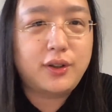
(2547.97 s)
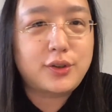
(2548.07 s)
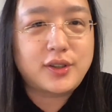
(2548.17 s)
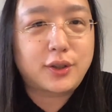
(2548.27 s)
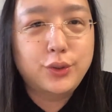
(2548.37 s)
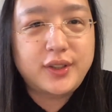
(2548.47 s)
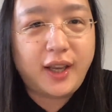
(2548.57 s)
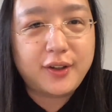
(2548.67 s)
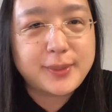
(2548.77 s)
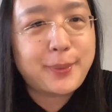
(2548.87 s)
just a good
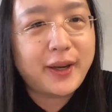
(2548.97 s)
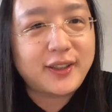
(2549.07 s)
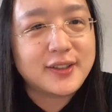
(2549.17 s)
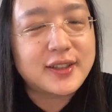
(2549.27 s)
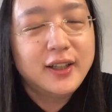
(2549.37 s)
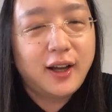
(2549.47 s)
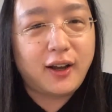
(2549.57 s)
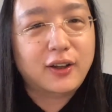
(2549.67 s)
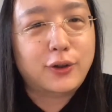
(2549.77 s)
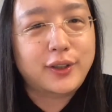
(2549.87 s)
health practice,
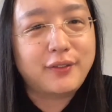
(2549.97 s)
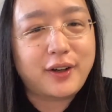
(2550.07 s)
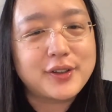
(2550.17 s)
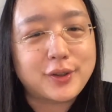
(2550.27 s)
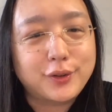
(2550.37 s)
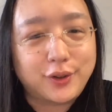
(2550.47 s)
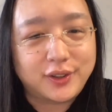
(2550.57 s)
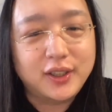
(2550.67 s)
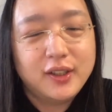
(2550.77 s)
coronavirus or not.